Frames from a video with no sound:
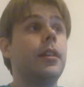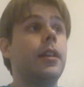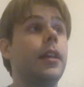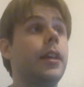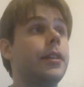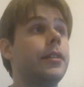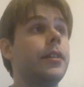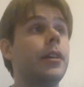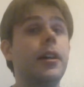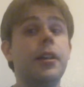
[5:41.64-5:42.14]

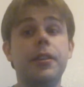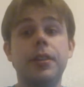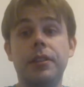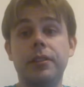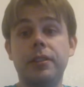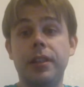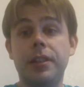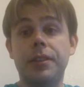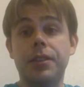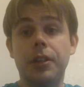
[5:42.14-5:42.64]
And
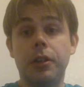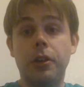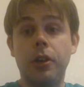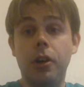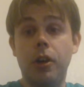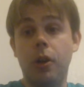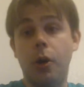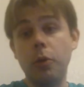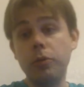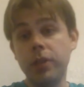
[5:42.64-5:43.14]
the
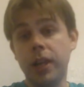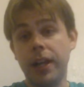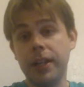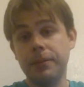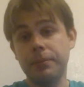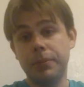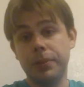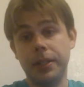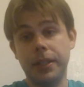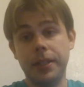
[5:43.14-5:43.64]

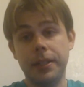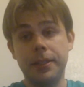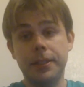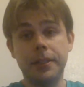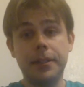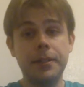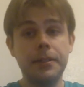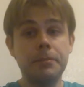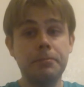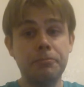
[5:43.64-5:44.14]
O-line
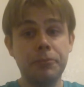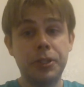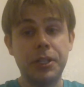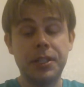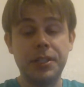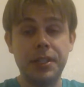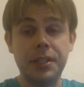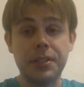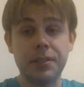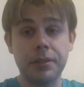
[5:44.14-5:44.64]
played
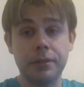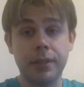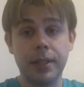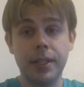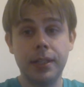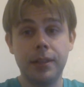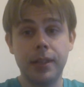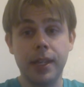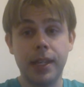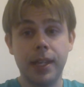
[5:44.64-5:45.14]
pretty
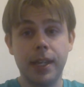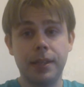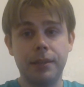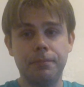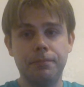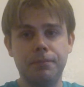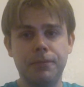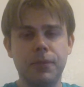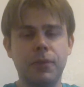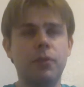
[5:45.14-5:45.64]
decently. They
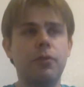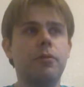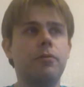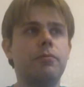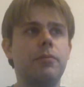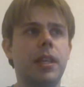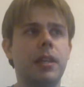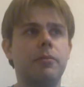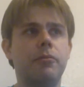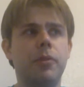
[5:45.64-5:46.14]
had,
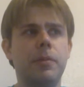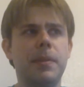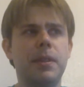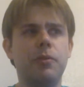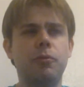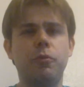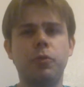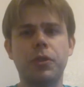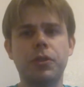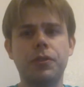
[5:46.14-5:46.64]
like,
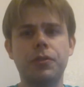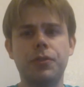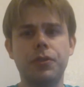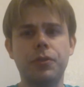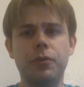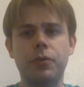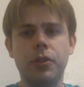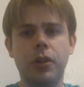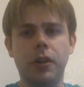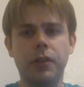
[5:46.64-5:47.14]
maybe one or
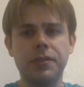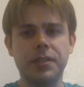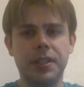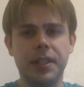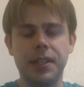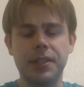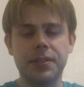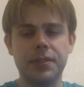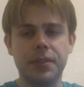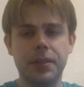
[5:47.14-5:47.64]
two calls
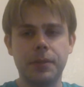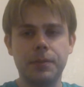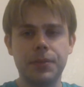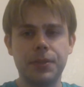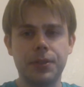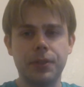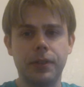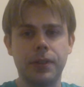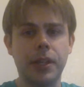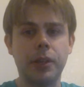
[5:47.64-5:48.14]
against them,
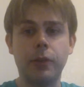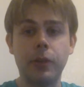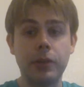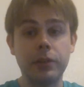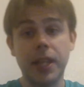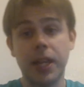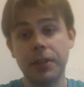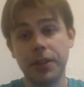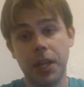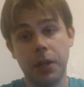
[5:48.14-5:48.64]
and they only
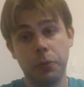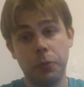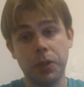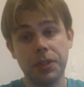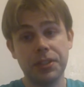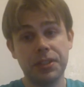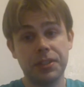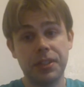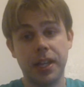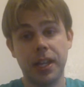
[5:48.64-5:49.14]
allowed that
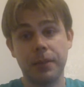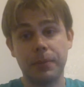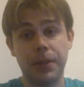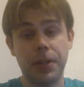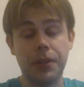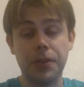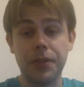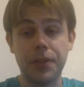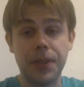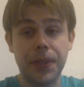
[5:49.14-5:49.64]
one sack.
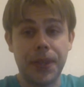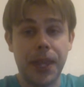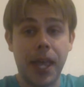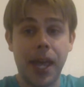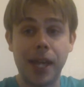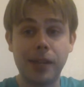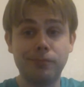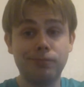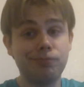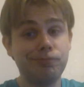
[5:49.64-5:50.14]
But other than
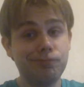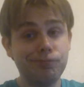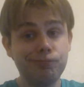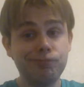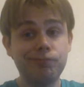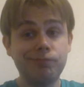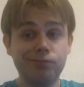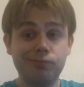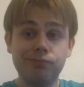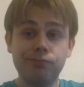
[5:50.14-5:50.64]
that,
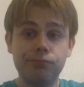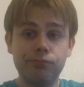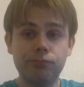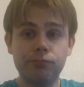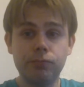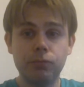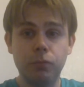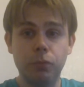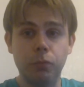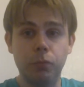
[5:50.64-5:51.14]

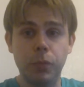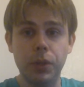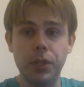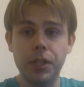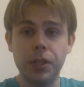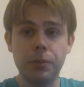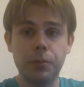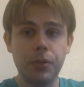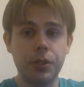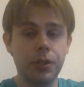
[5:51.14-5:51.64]
we
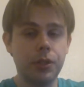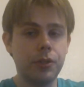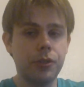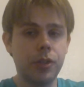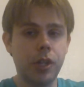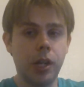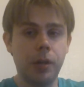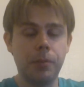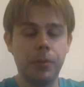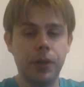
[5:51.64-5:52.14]
did a pretty good
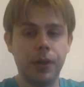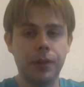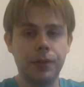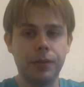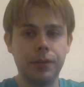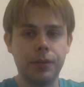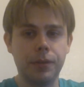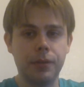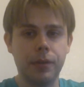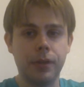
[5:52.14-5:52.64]
job
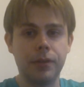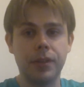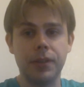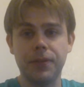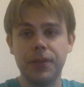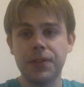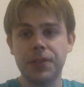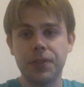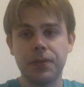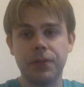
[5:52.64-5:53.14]
on the
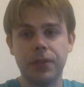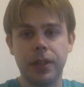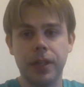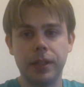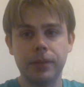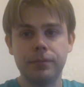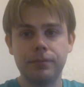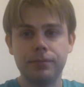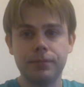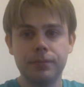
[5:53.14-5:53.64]
offensive
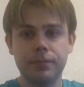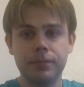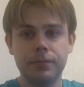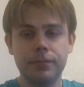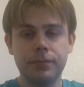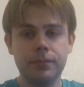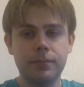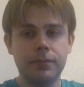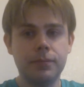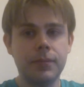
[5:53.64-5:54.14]
line.
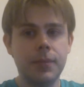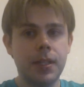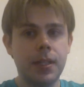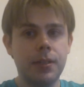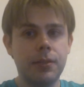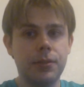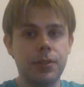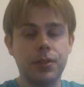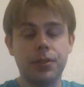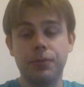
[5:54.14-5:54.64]

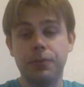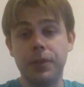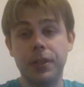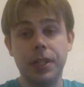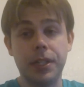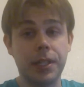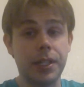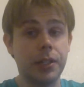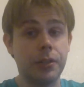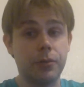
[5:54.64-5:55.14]
Just we
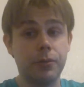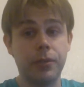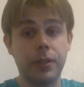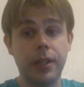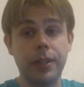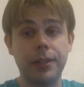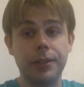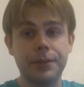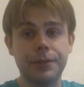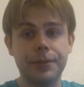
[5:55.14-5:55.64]
need to get
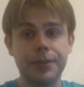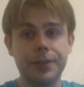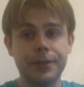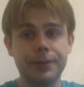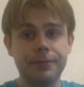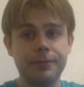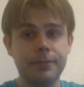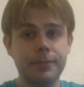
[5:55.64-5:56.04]
creative.